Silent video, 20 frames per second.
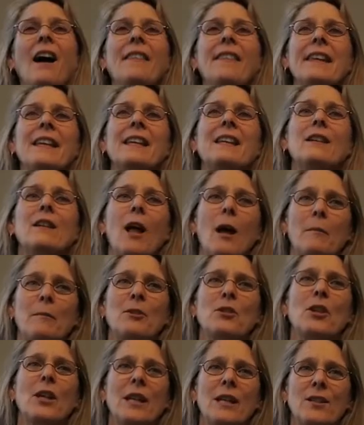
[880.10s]
I think
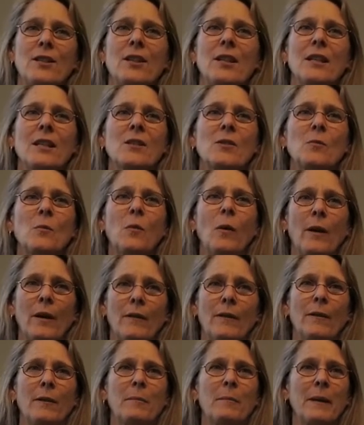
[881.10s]
climate change is one
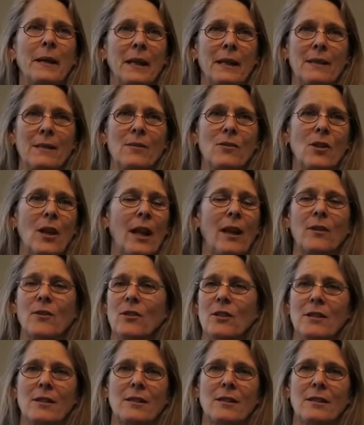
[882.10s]
of the biggest
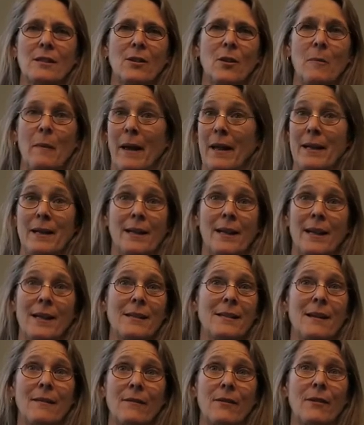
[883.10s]
challenges humanity
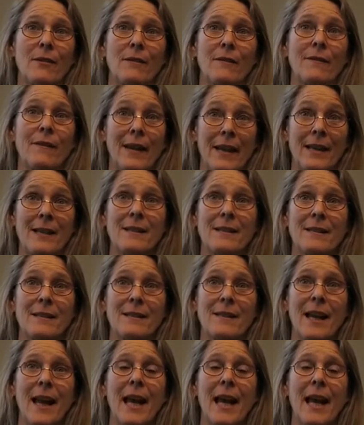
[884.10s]
has ever faced.